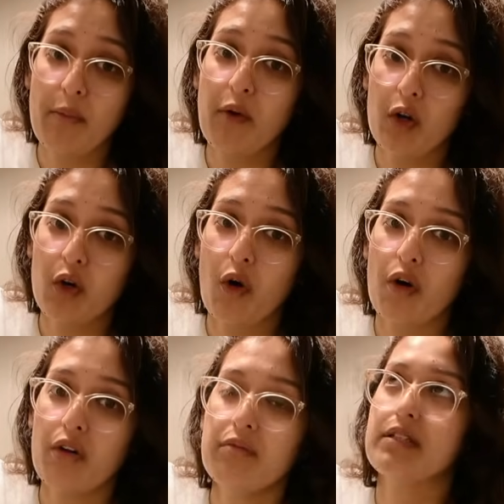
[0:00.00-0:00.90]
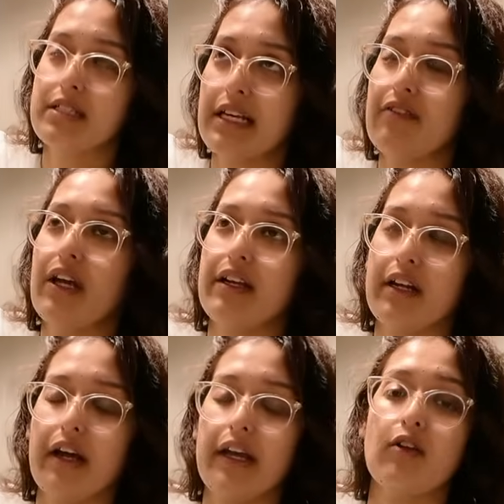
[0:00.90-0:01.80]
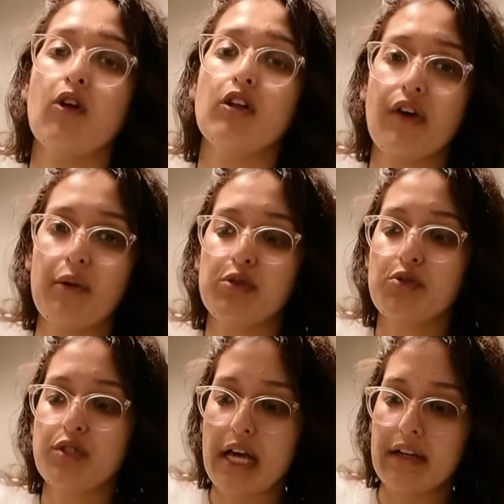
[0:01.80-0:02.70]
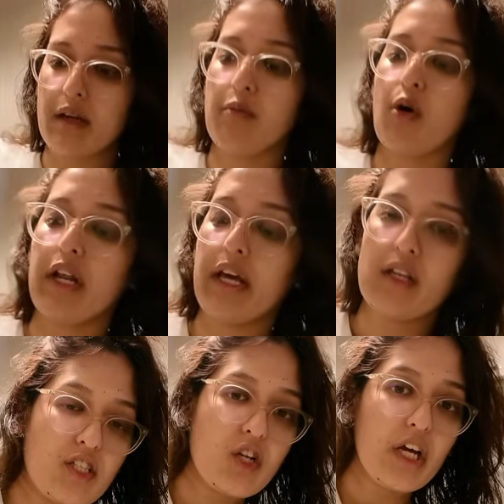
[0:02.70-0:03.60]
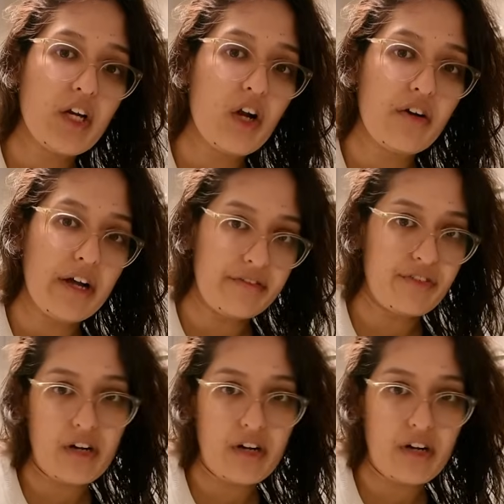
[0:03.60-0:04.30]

I'm on call this evening, night, all the way up to Saturday morning. It's looking all right for